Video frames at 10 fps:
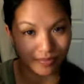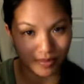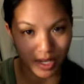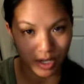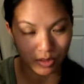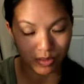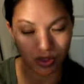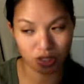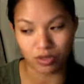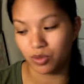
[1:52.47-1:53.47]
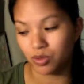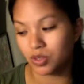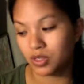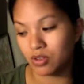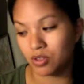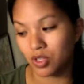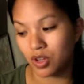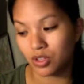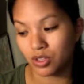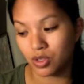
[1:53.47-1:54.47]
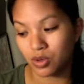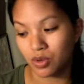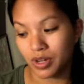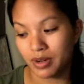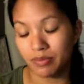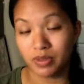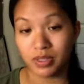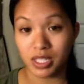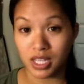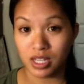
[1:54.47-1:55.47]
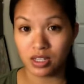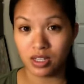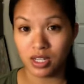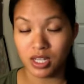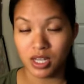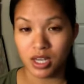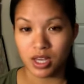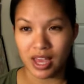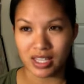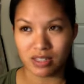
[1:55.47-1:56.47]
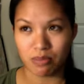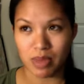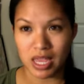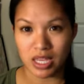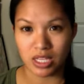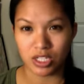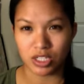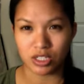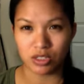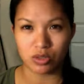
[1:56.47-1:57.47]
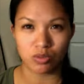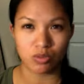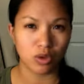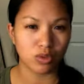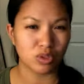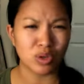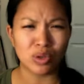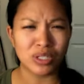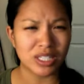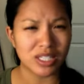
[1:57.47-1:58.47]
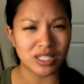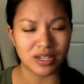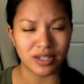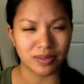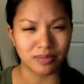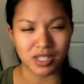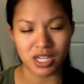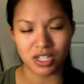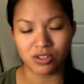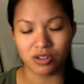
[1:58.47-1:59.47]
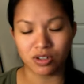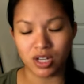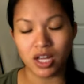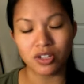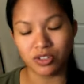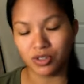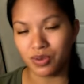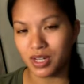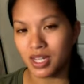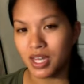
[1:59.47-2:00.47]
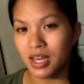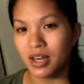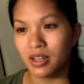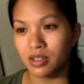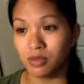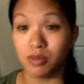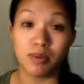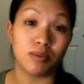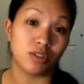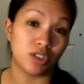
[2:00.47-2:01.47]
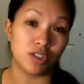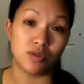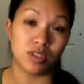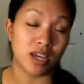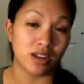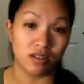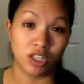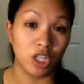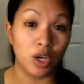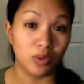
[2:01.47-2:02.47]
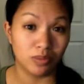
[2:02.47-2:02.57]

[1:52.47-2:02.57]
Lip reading: Here's what you use. There's also Sin, has a pinkish rose goldy texture or color to it. Some people just use that alone